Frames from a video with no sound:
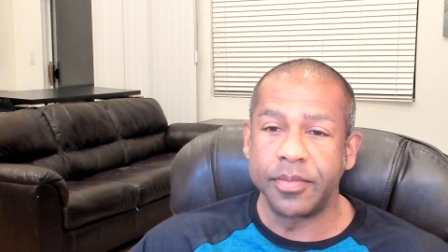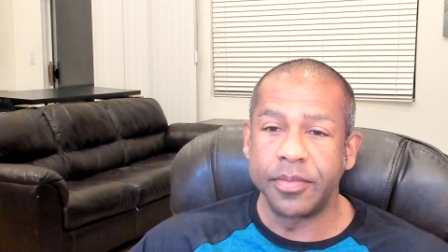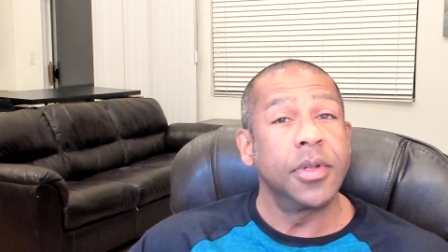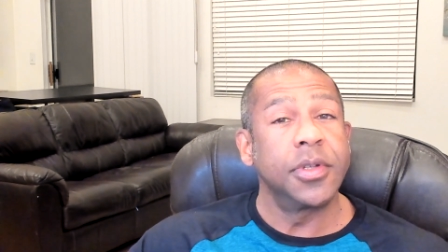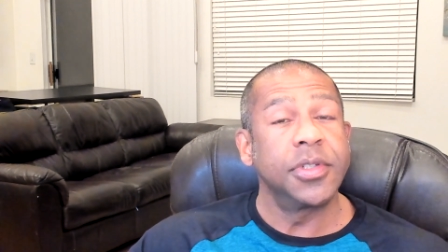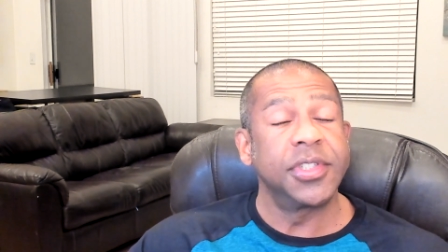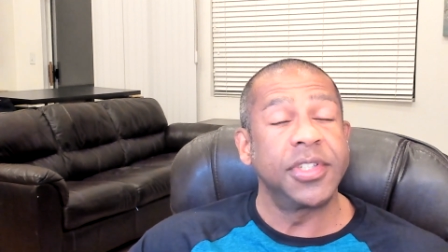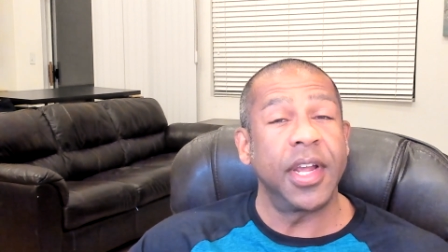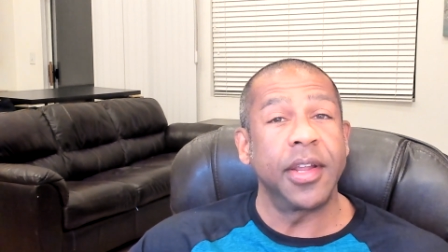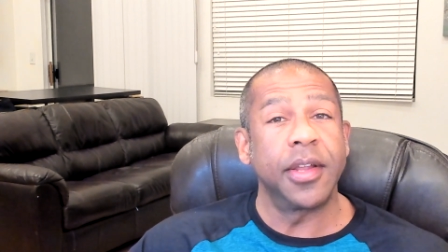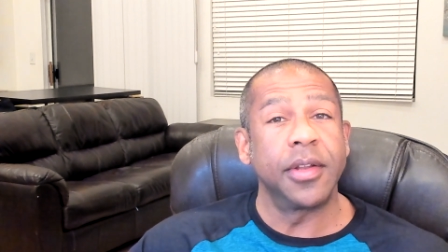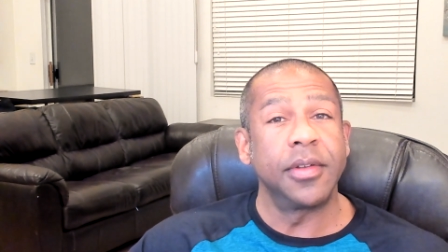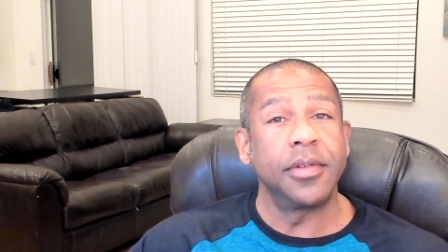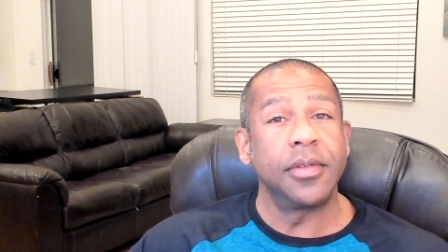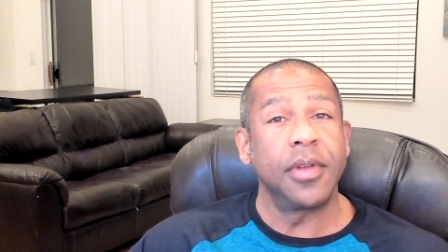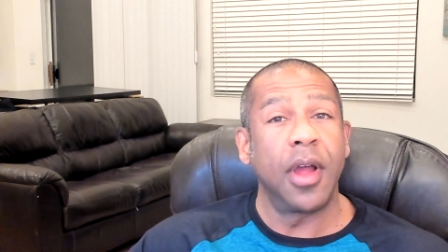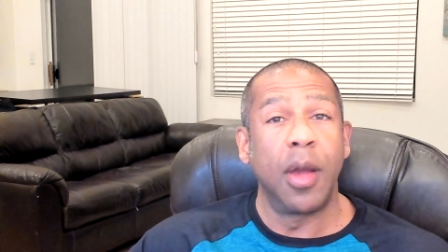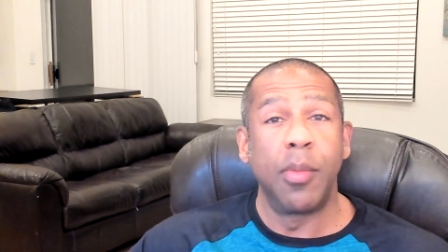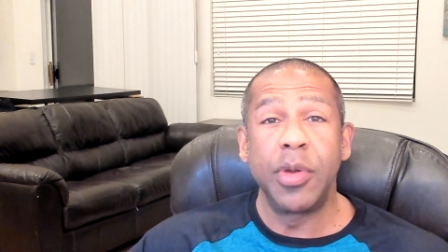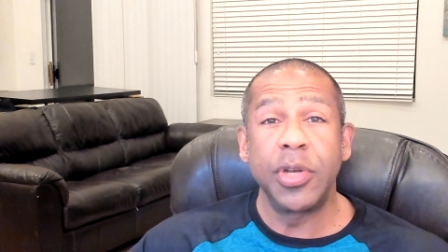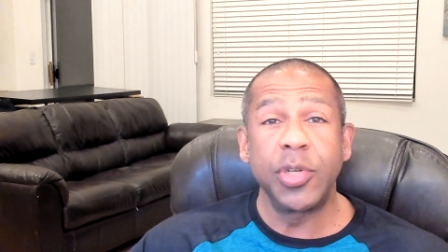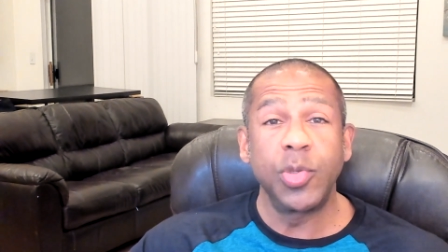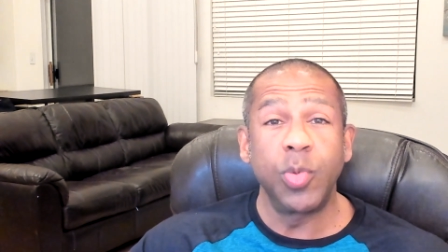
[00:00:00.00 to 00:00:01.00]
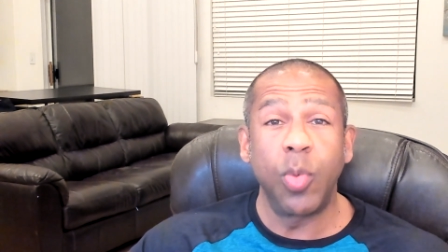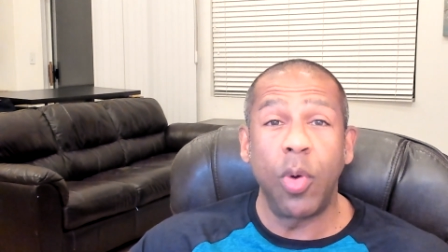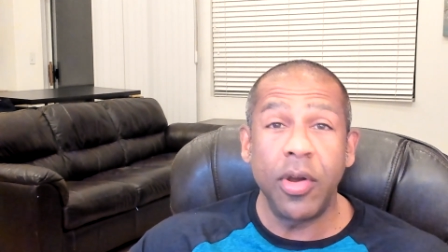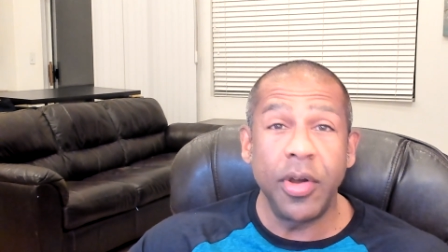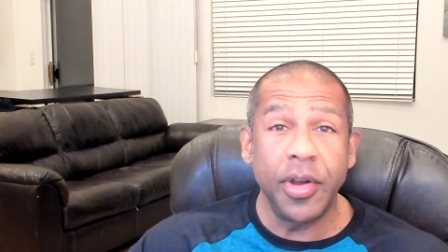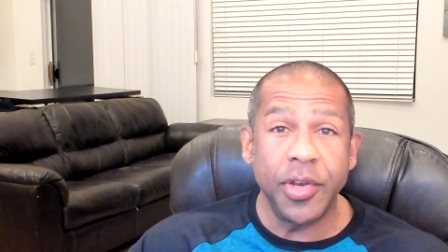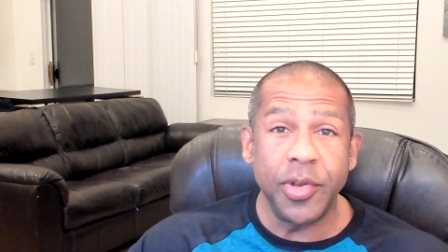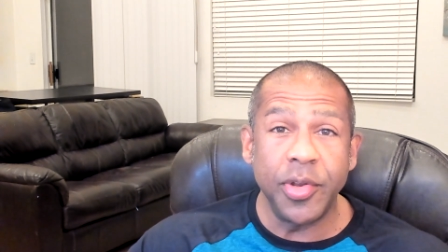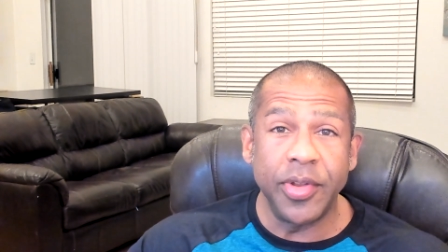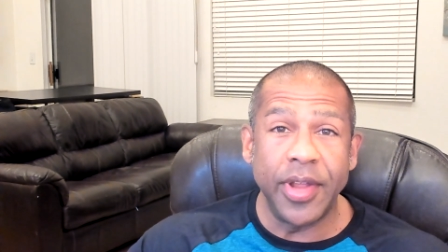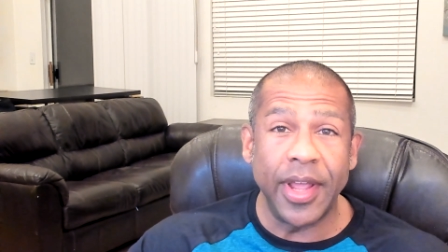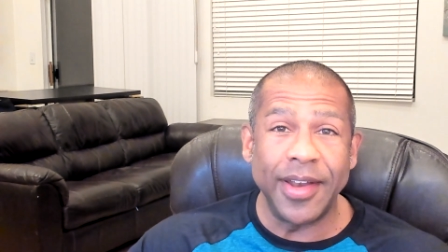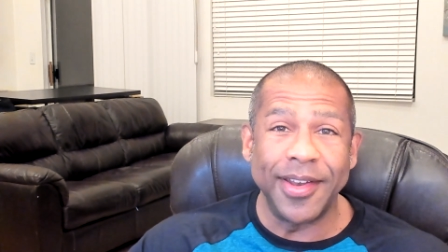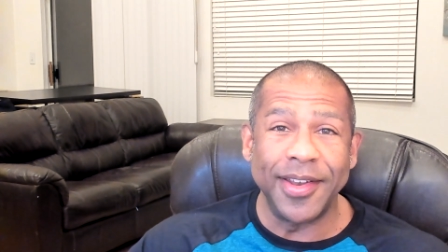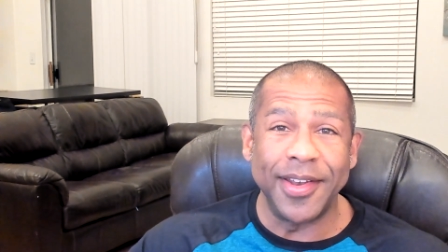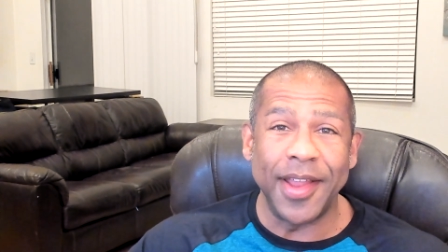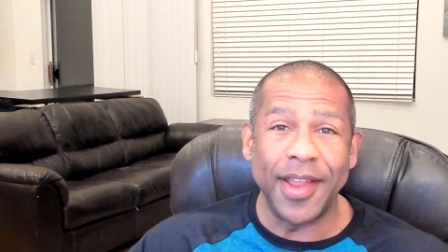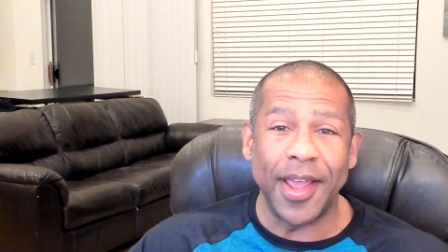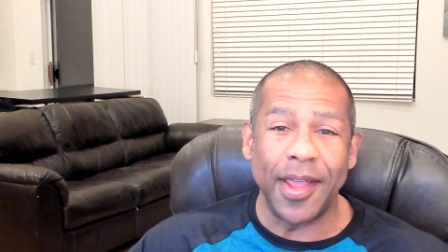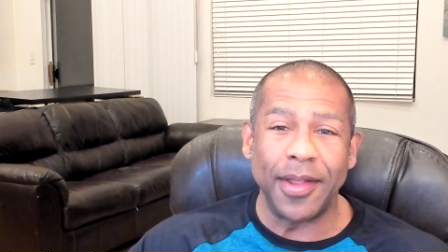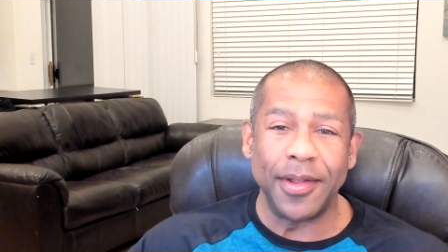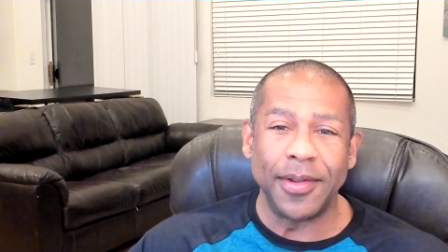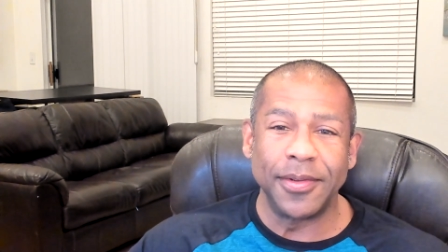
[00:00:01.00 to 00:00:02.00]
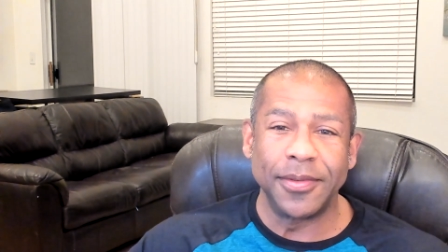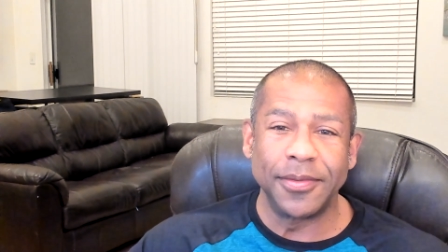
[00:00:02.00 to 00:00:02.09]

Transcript: Second, how much water do you get in a day?